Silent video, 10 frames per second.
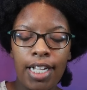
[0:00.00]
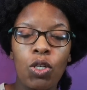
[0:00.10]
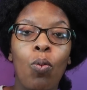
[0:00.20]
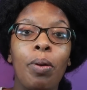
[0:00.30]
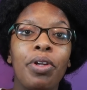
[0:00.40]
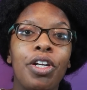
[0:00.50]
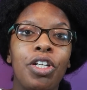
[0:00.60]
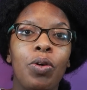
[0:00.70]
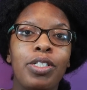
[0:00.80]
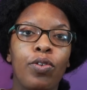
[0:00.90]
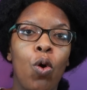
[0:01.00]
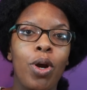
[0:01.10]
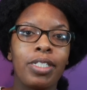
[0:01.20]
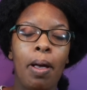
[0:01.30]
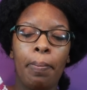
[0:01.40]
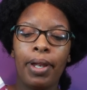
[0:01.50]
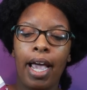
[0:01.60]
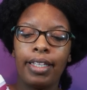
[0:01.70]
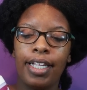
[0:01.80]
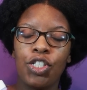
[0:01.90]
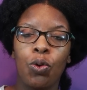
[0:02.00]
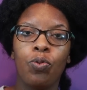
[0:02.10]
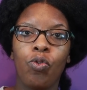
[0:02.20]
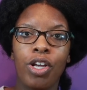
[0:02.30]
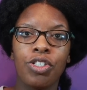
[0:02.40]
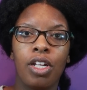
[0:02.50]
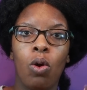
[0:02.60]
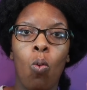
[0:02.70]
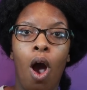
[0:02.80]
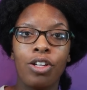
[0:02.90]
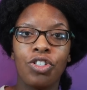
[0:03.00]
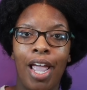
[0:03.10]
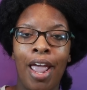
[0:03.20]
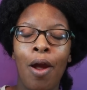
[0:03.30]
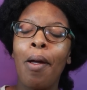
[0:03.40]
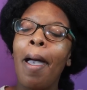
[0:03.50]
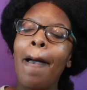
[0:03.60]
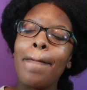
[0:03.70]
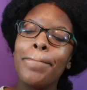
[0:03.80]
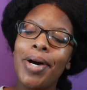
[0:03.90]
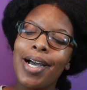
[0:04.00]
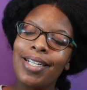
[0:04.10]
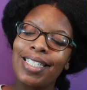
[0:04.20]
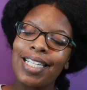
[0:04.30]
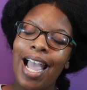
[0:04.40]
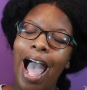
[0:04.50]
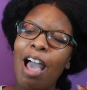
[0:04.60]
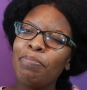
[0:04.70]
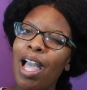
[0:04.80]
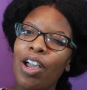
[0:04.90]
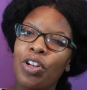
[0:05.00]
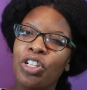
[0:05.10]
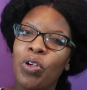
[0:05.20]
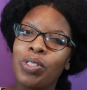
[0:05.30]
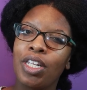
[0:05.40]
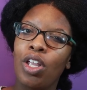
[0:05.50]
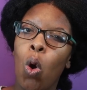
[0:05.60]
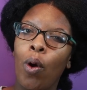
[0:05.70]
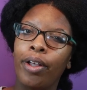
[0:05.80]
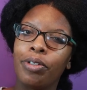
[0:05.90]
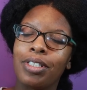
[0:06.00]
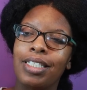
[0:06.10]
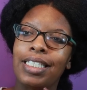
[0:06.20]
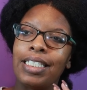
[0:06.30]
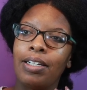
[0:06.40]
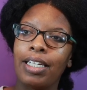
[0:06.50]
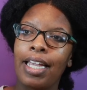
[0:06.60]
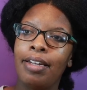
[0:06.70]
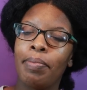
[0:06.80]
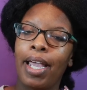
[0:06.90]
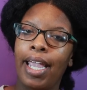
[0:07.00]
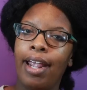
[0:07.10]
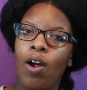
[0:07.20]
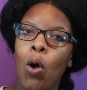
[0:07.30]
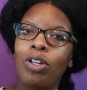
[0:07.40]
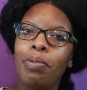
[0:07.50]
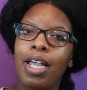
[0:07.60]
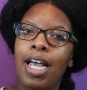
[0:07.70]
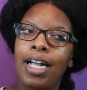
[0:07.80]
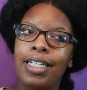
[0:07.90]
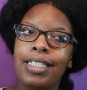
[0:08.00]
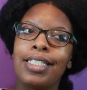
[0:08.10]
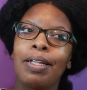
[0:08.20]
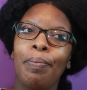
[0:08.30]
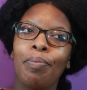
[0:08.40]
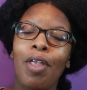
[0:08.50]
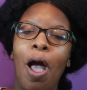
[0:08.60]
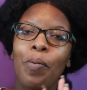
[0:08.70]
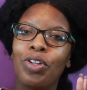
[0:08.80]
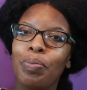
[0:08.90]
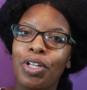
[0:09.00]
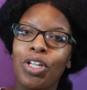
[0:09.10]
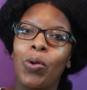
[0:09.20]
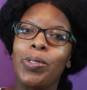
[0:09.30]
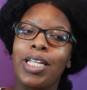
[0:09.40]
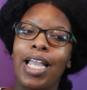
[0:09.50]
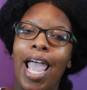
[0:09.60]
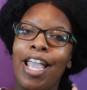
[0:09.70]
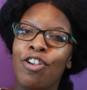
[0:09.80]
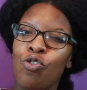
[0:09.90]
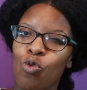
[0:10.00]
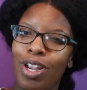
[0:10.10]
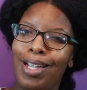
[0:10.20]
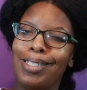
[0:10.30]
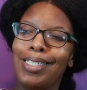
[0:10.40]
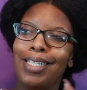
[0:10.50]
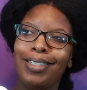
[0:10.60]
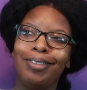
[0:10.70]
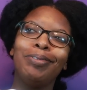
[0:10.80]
So what I'm gonna do is, of course, apply this to freshly washed hair, but I'm not gonna use any oil to seal in my hair, only because I'm gonna be using a grease.